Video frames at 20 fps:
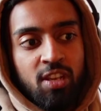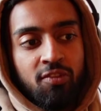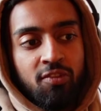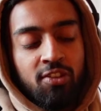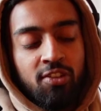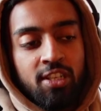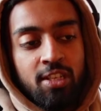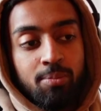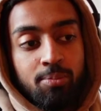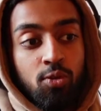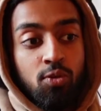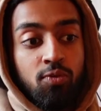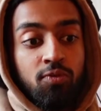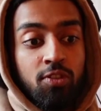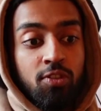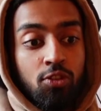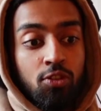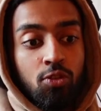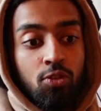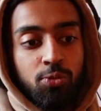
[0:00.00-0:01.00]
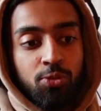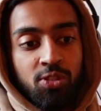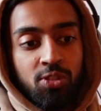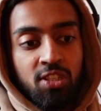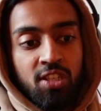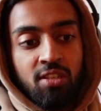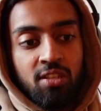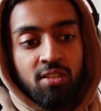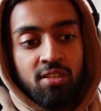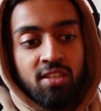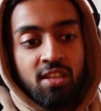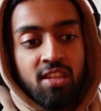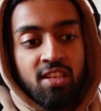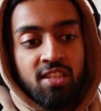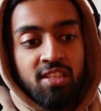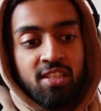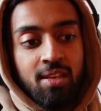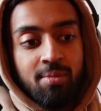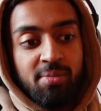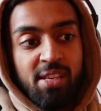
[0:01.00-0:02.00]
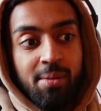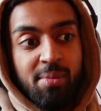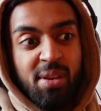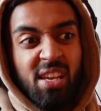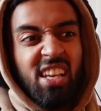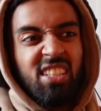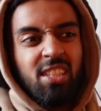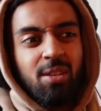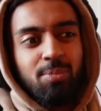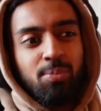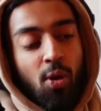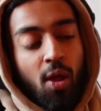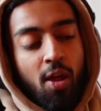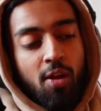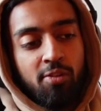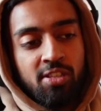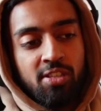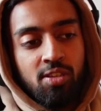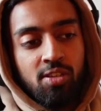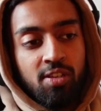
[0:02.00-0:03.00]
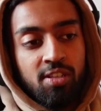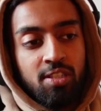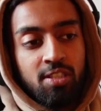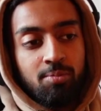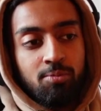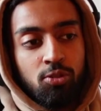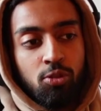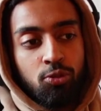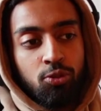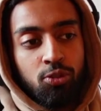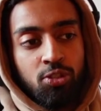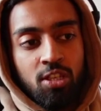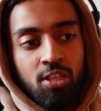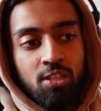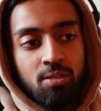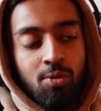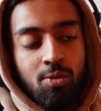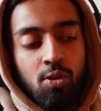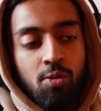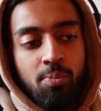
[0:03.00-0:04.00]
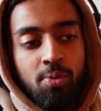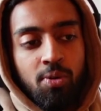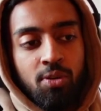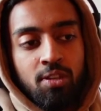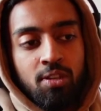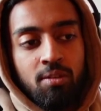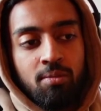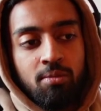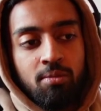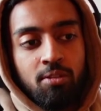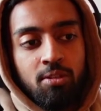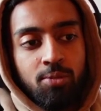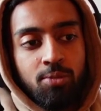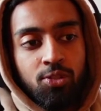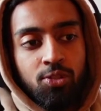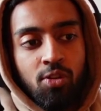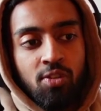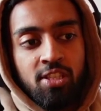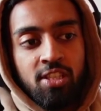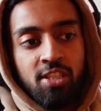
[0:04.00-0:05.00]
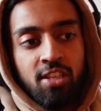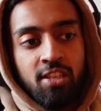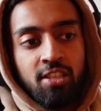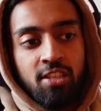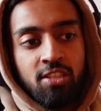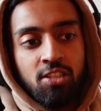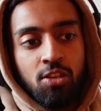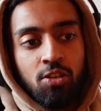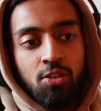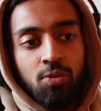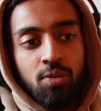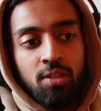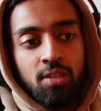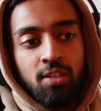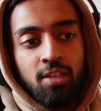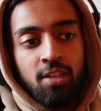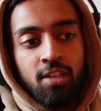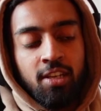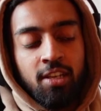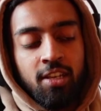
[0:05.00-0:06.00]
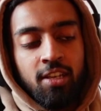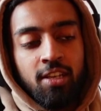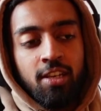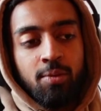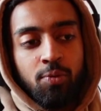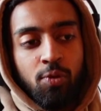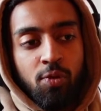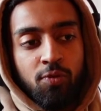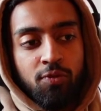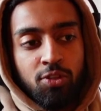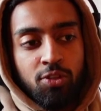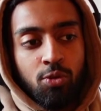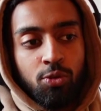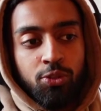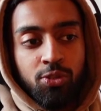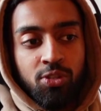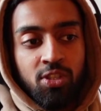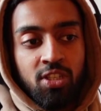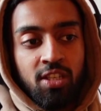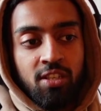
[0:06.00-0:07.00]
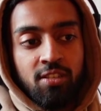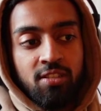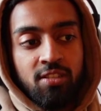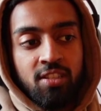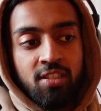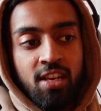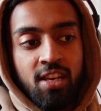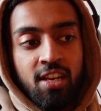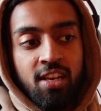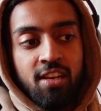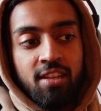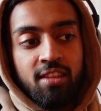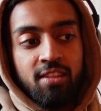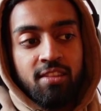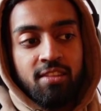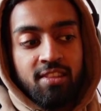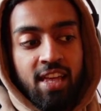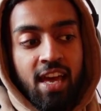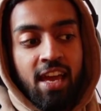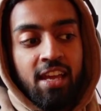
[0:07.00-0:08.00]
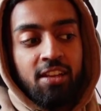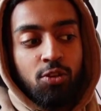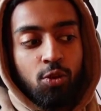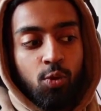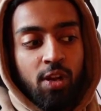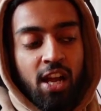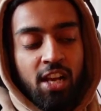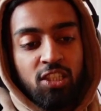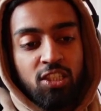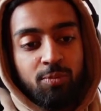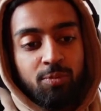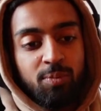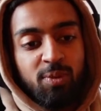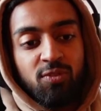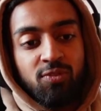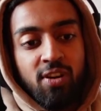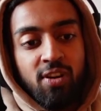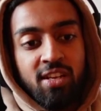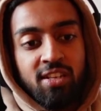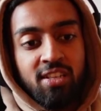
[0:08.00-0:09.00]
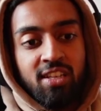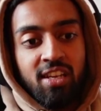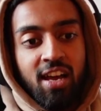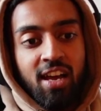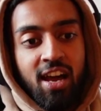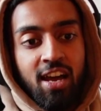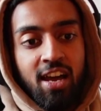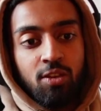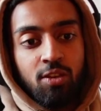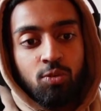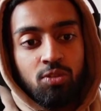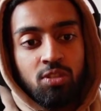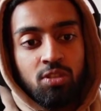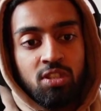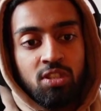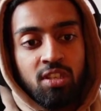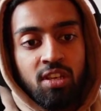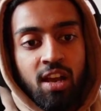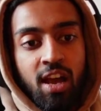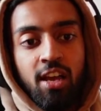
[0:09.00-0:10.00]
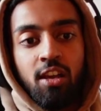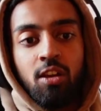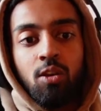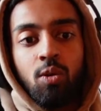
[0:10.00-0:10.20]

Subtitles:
definitely improving your social skills at the same time as the priority. Honestly, social skills are more important than the majority of things that you're doing. Improve your social skills, then you can actually befriend the guy who's higher